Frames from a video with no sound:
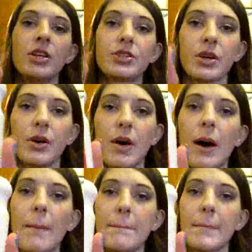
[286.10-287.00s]

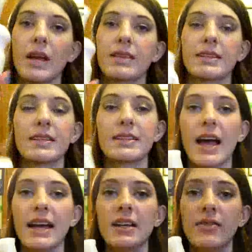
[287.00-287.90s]
So this is
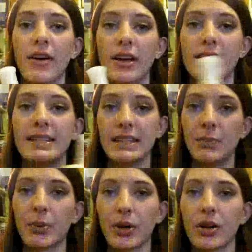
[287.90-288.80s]
kind of a
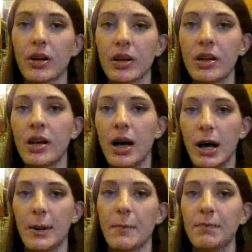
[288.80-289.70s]
deeper,
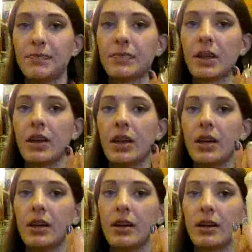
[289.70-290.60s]

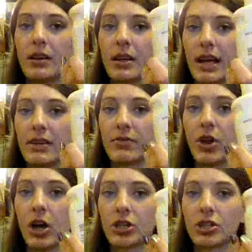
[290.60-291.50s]
kind of
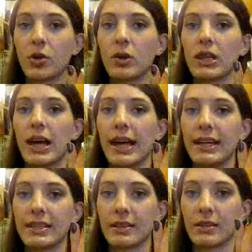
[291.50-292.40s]
not so
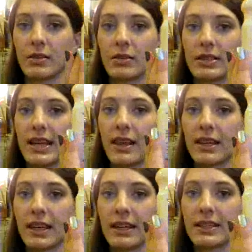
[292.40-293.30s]
light and
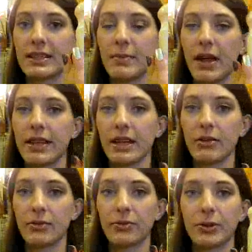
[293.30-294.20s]
delicate
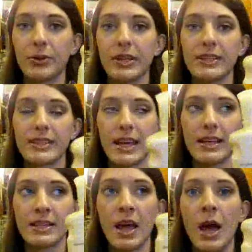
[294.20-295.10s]
smelling fruity
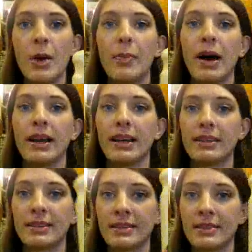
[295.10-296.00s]
scent, but
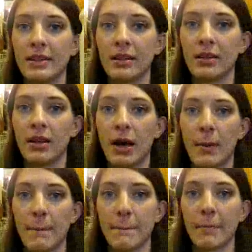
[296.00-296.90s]
it's still
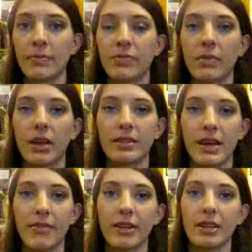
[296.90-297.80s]

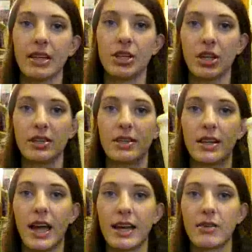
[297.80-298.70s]
definitely just
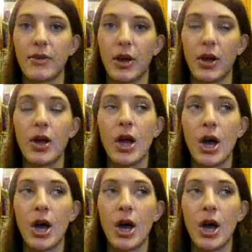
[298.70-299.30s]
kind of a